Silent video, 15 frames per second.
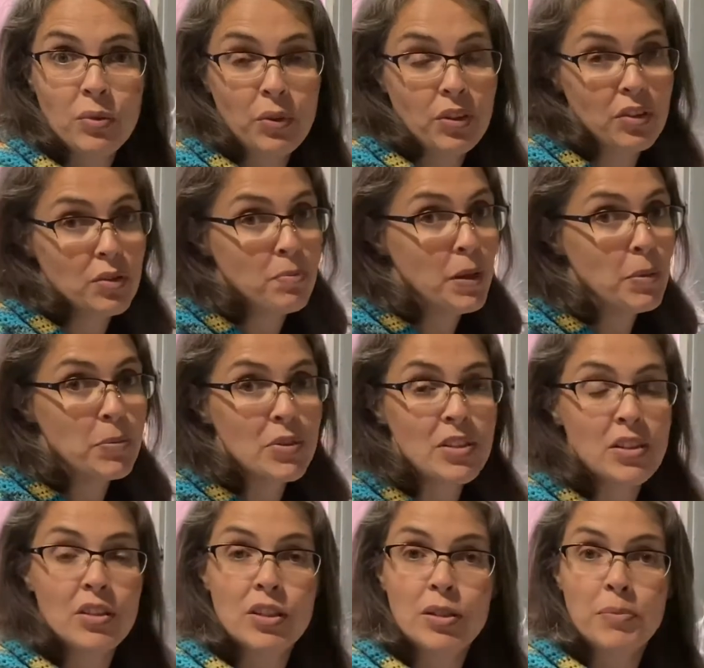whether it's maple
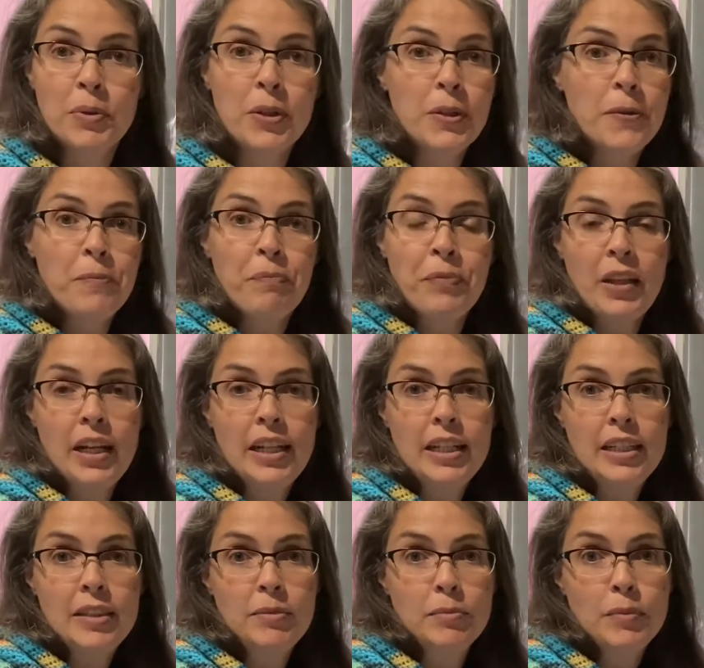syrup
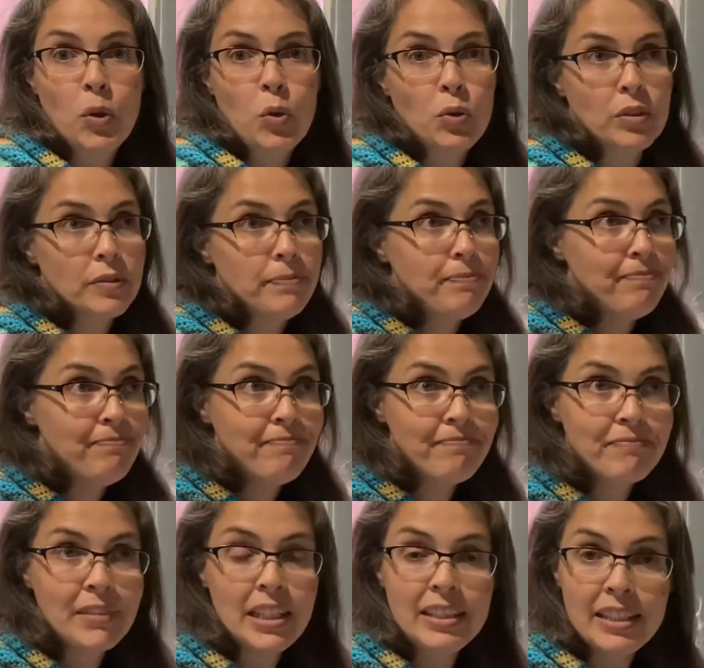or
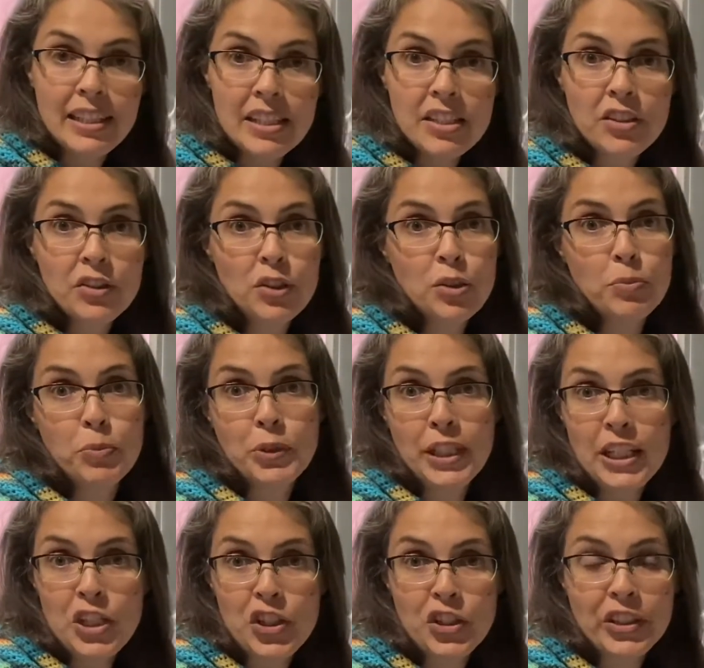date syrup or
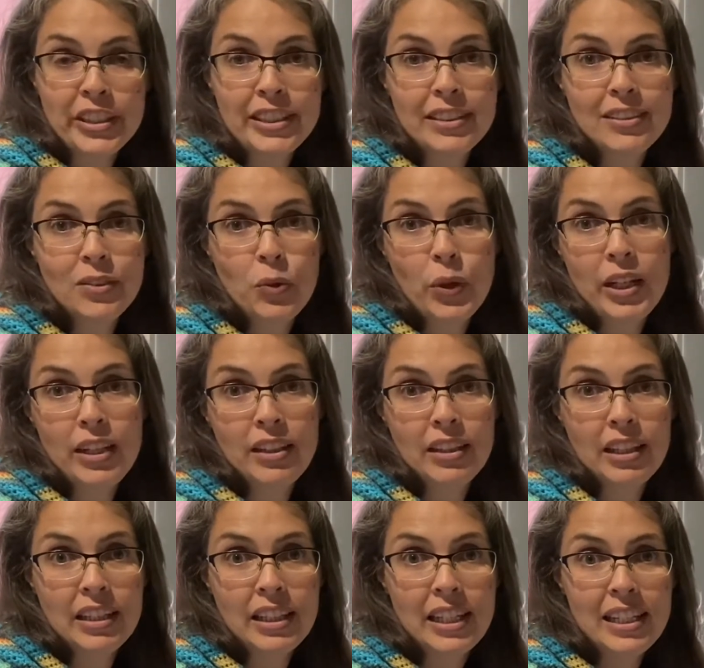date sugar or anything
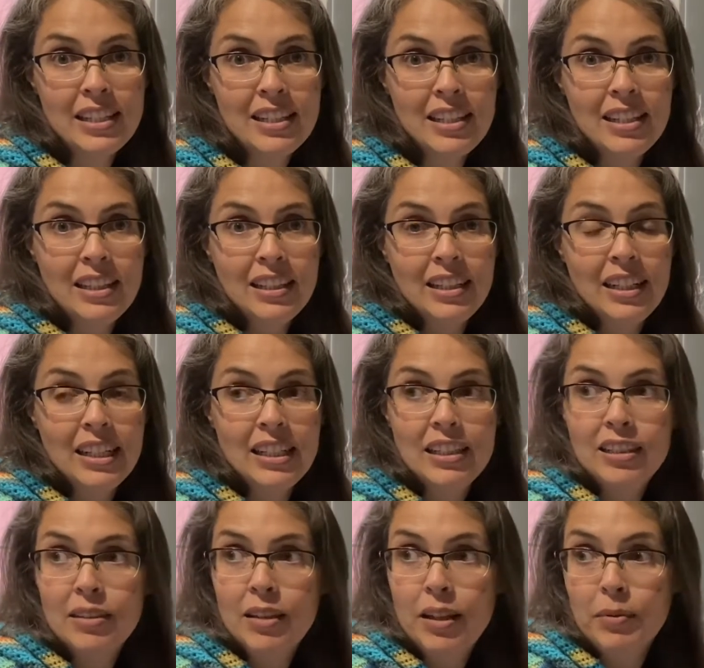like that.
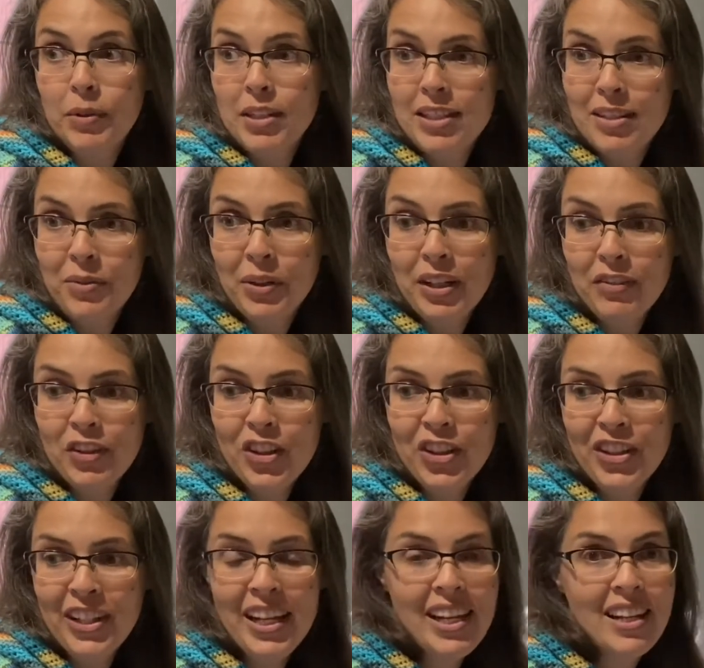I'm going to see what I've got
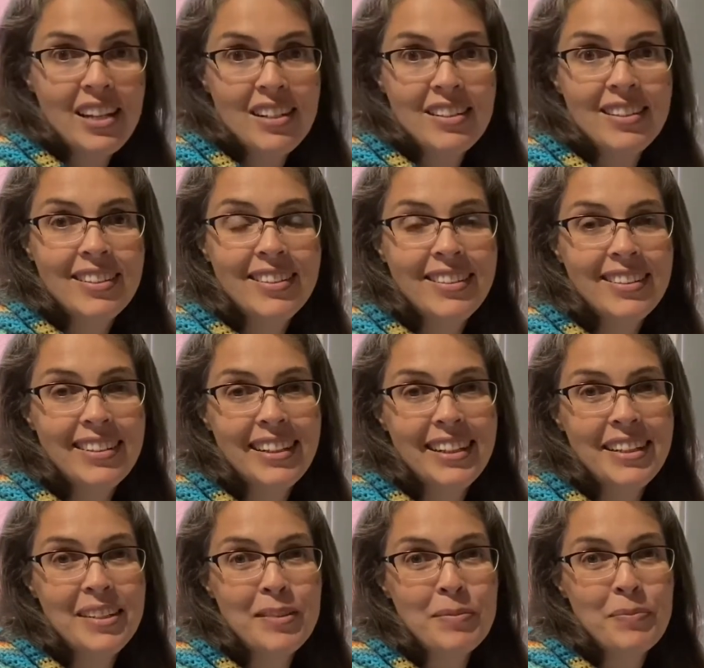on hand,
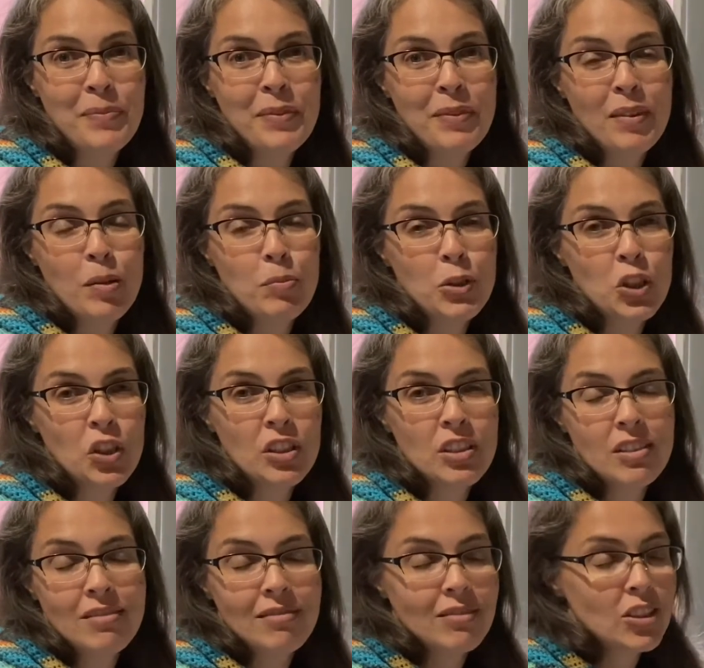but you
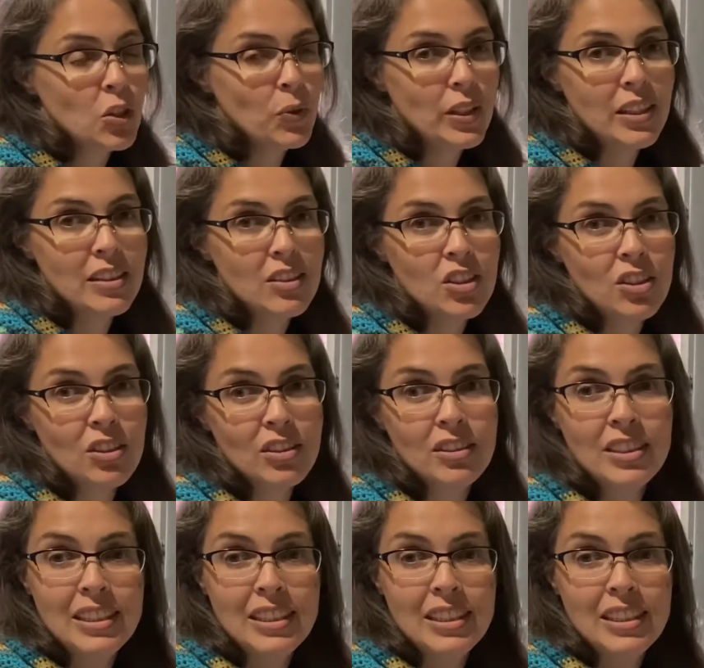can sweeten it to